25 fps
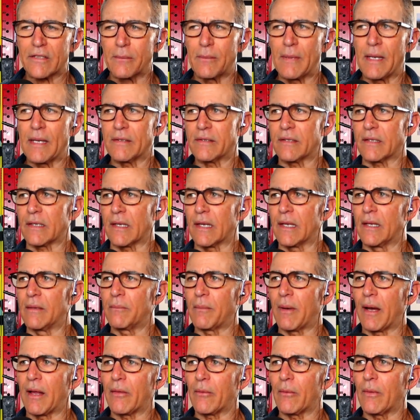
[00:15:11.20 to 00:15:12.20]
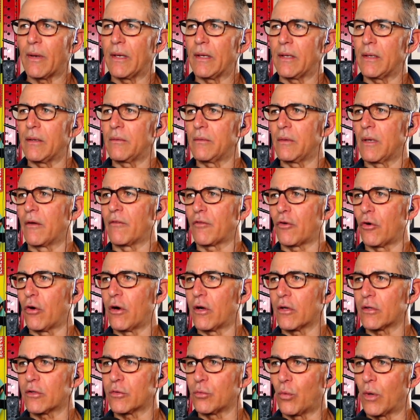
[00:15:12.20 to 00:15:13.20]
amazing. And by the way, of
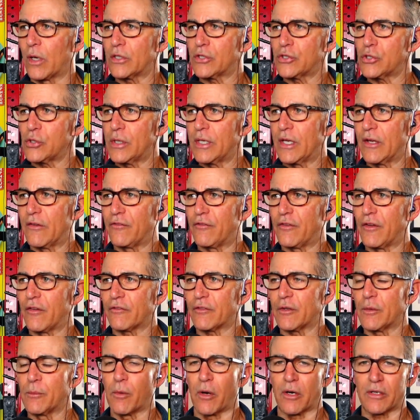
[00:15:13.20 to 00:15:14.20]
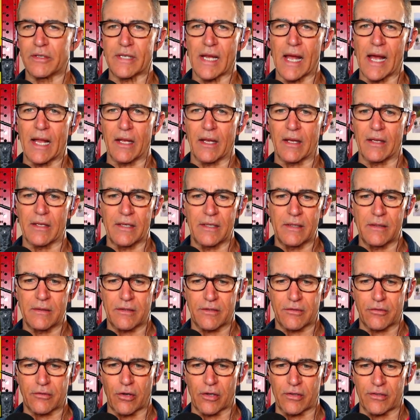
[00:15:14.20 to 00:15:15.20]
course, once you hit fifty, mortality
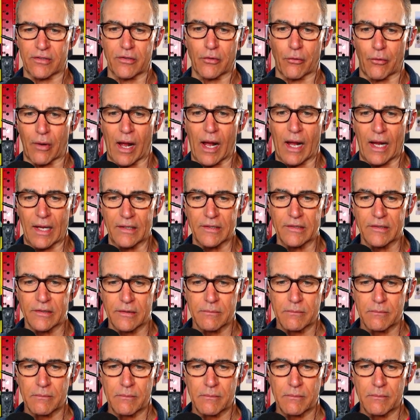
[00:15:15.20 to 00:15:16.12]
starts to rise,